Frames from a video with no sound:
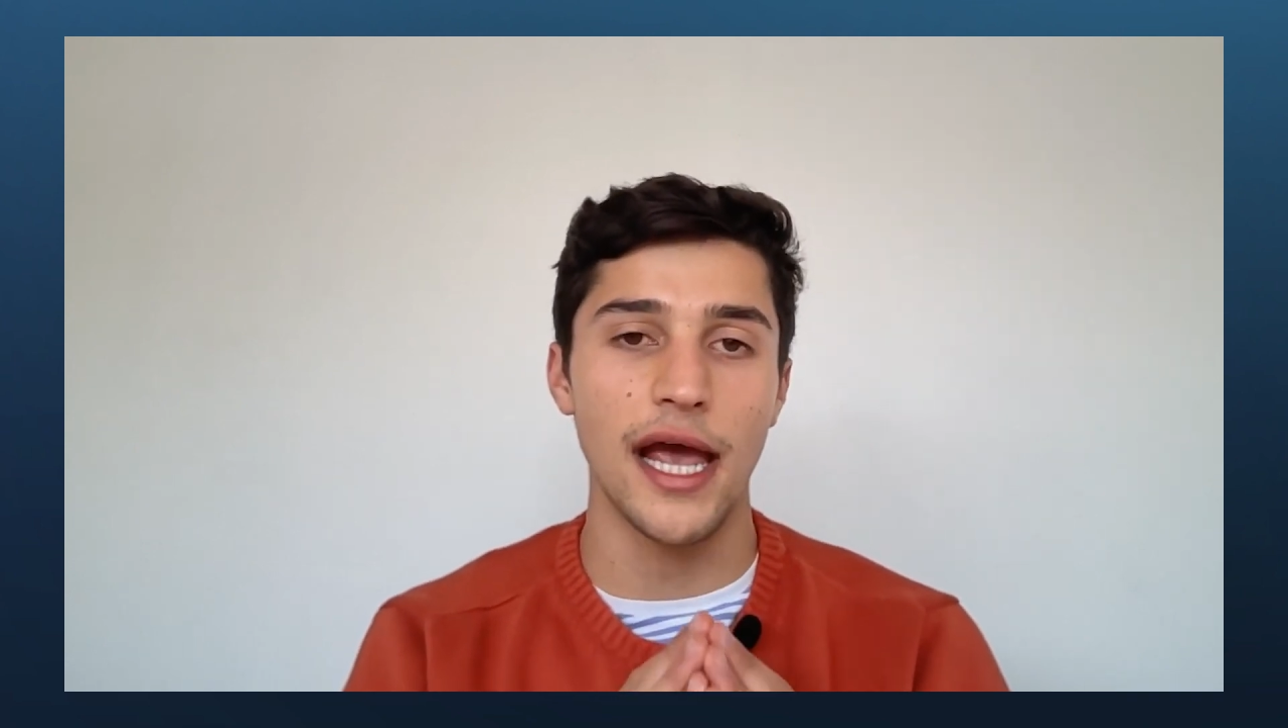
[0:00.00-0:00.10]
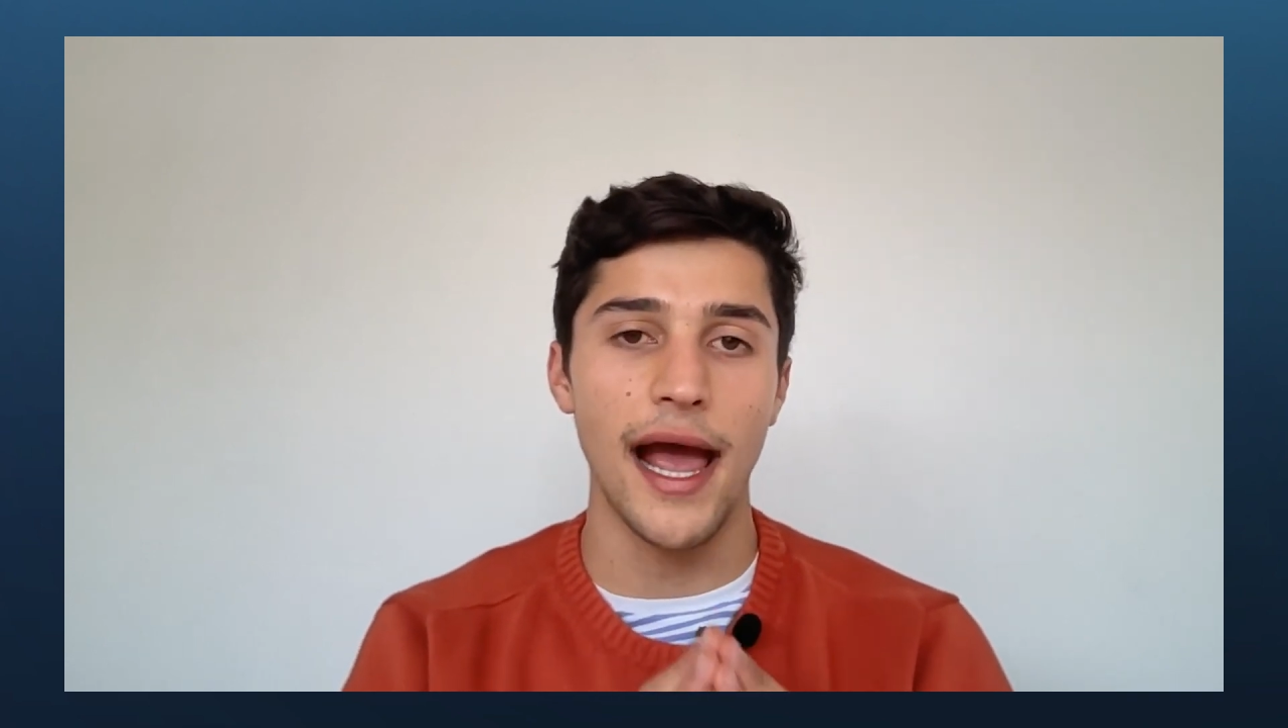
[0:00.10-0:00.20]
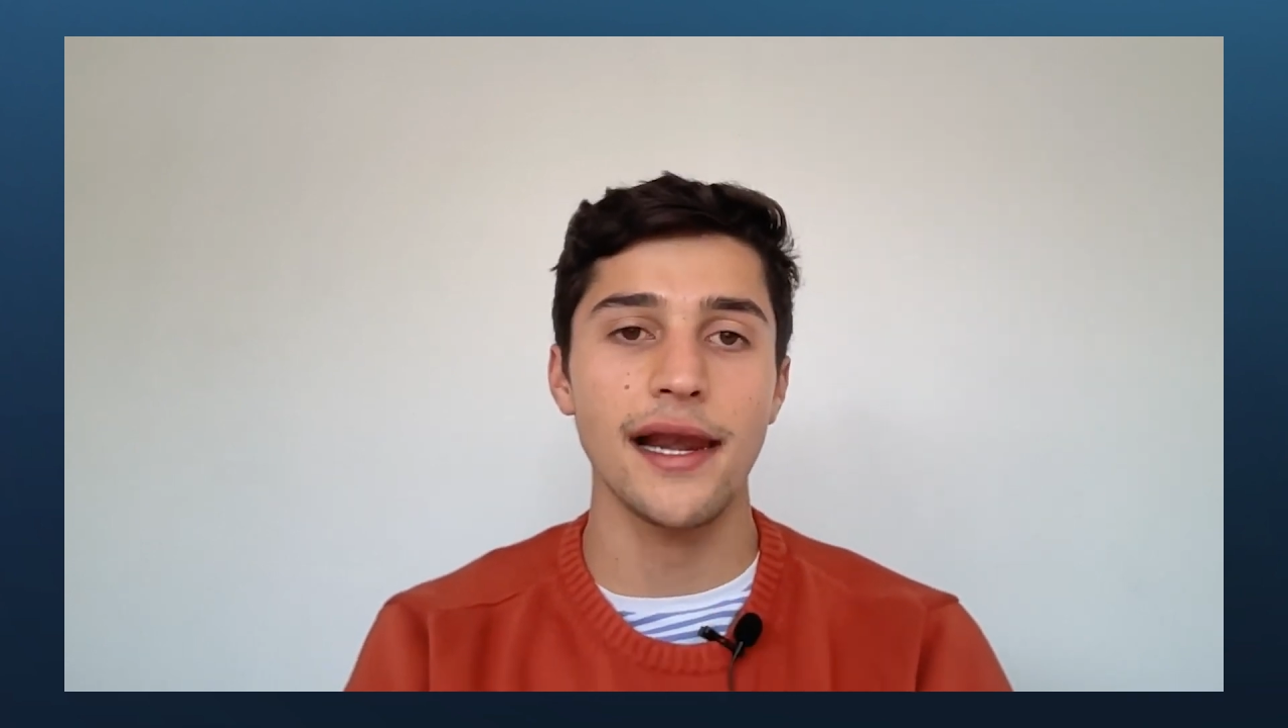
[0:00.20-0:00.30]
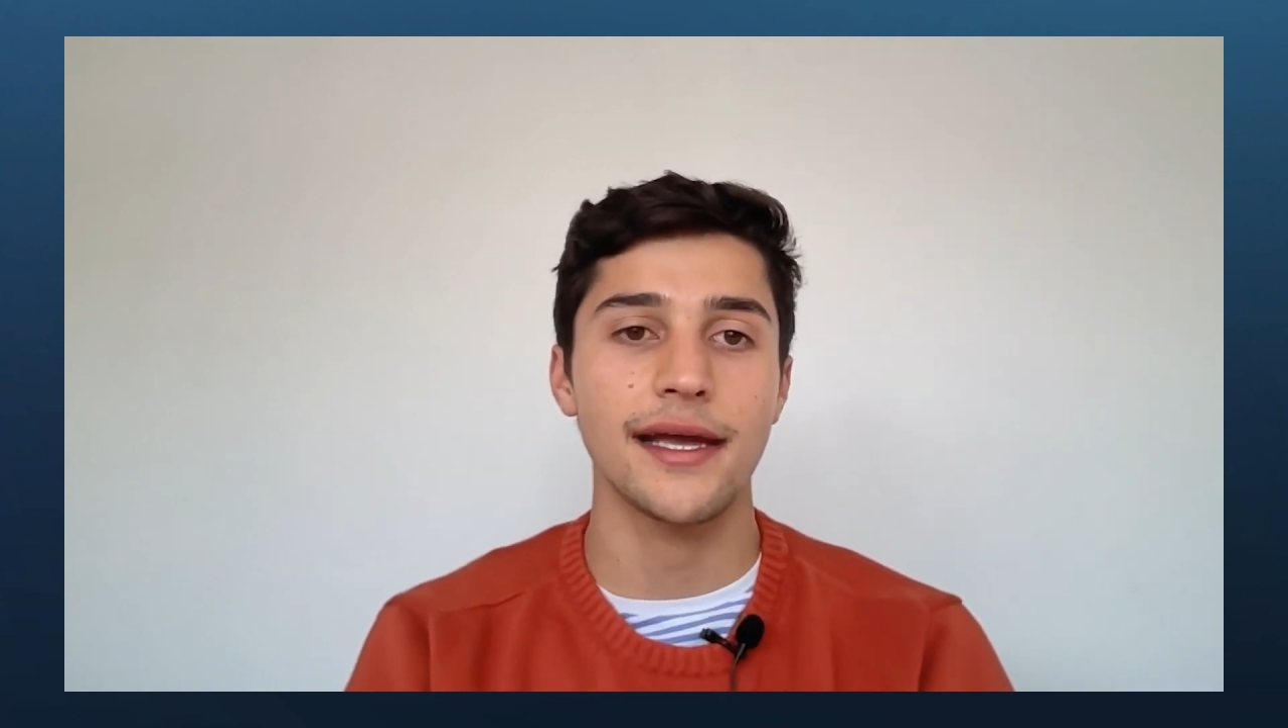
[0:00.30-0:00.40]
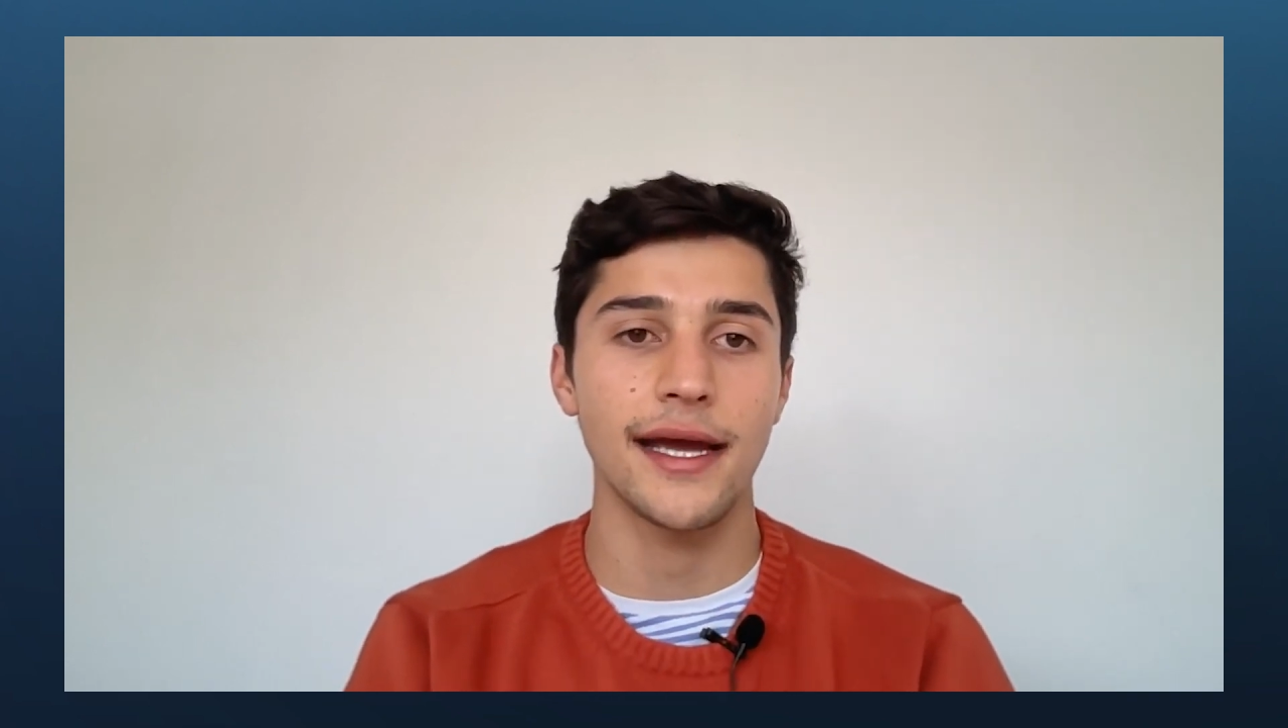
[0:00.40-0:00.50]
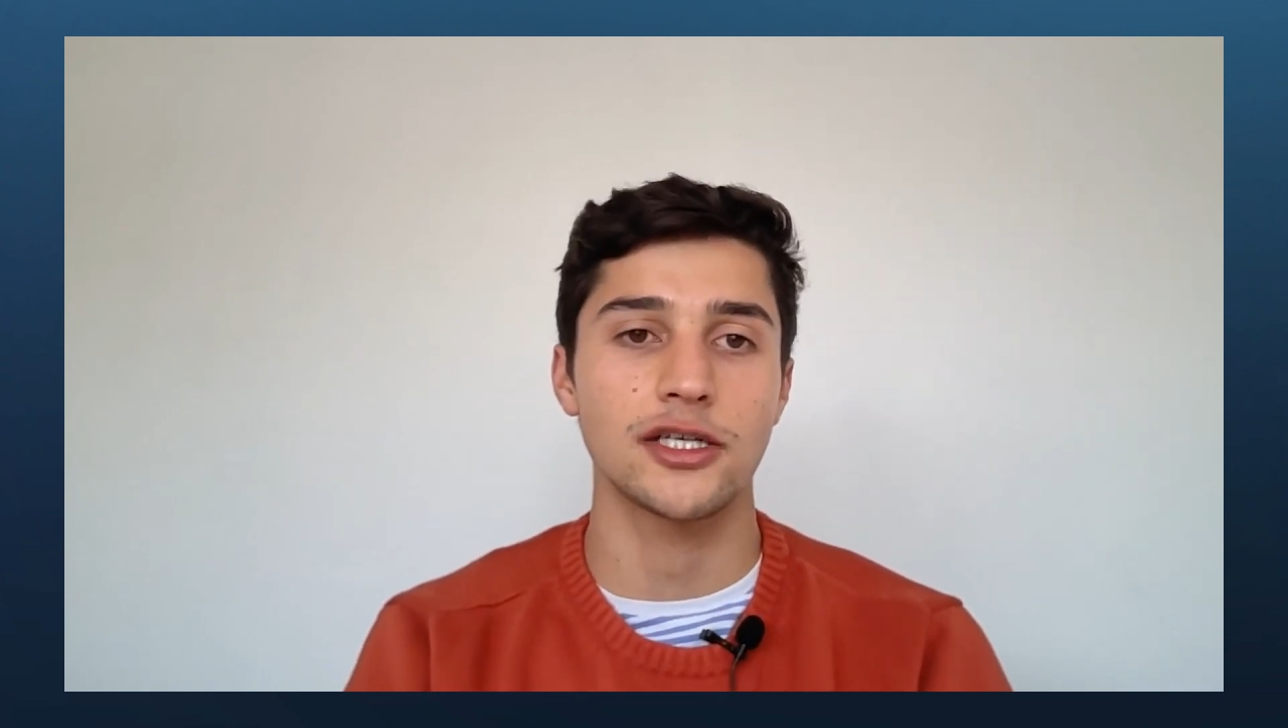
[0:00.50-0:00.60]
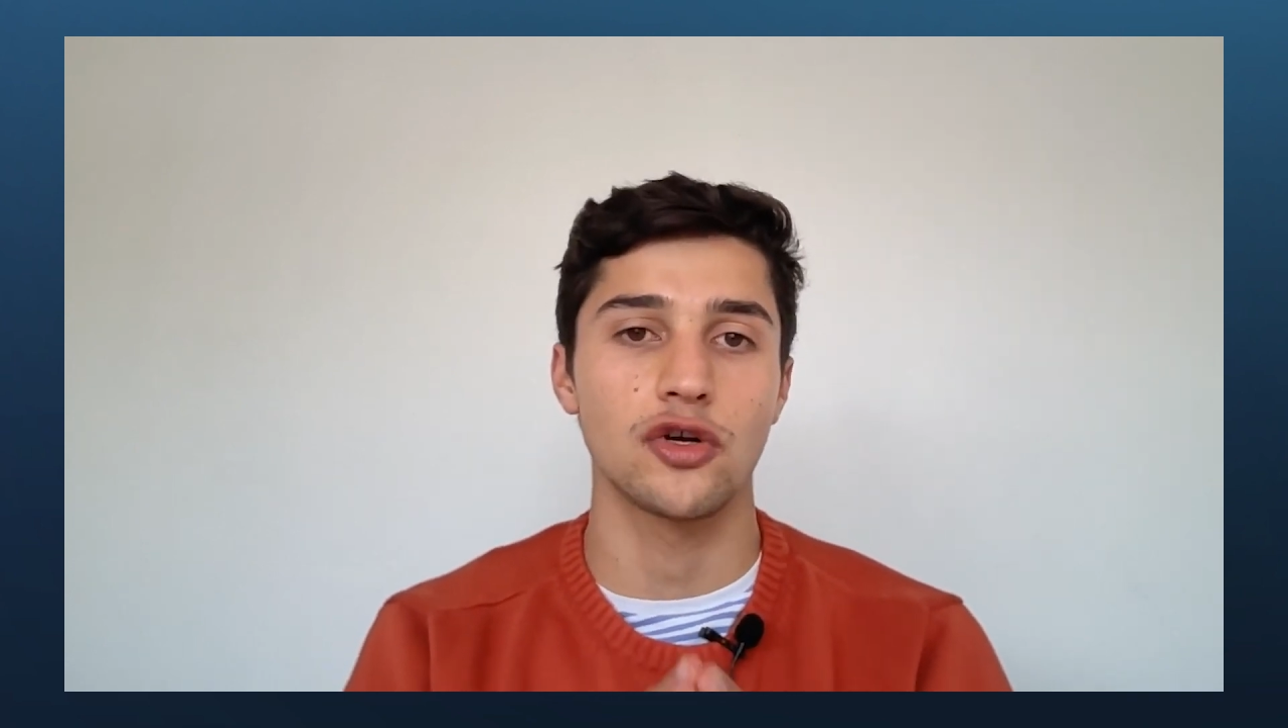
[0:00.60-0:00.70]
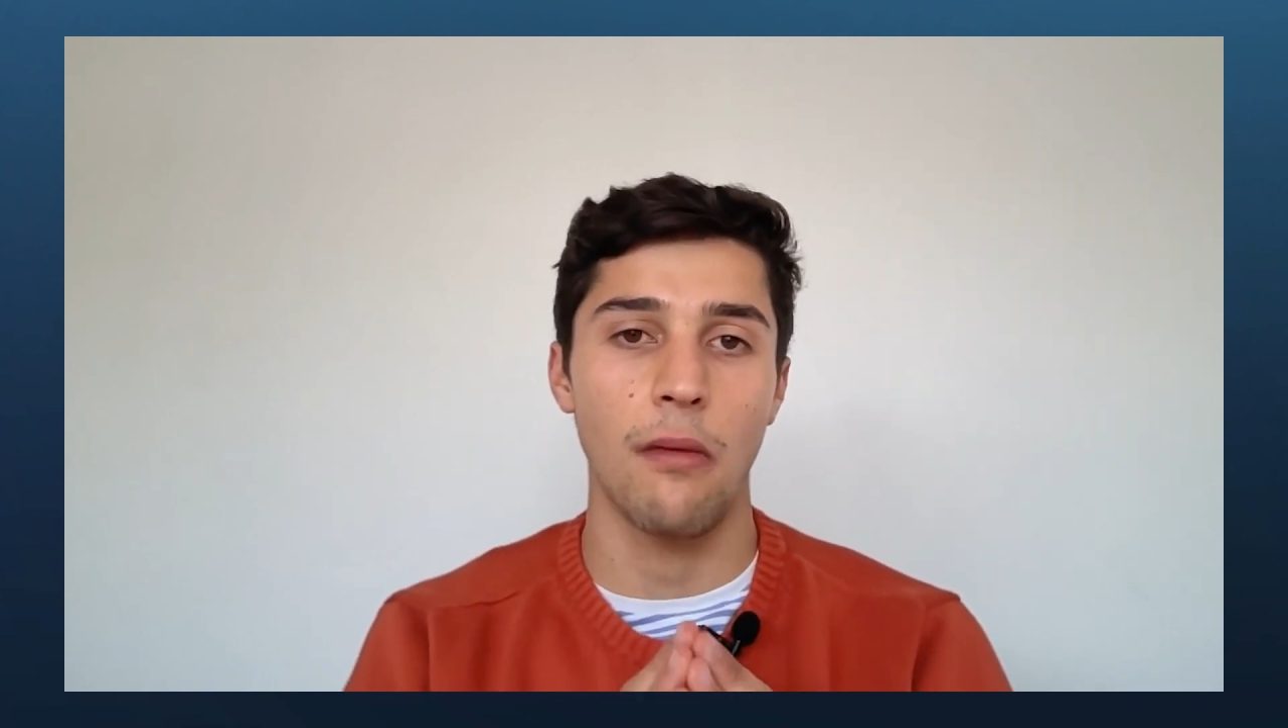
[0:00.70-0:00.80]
allocate your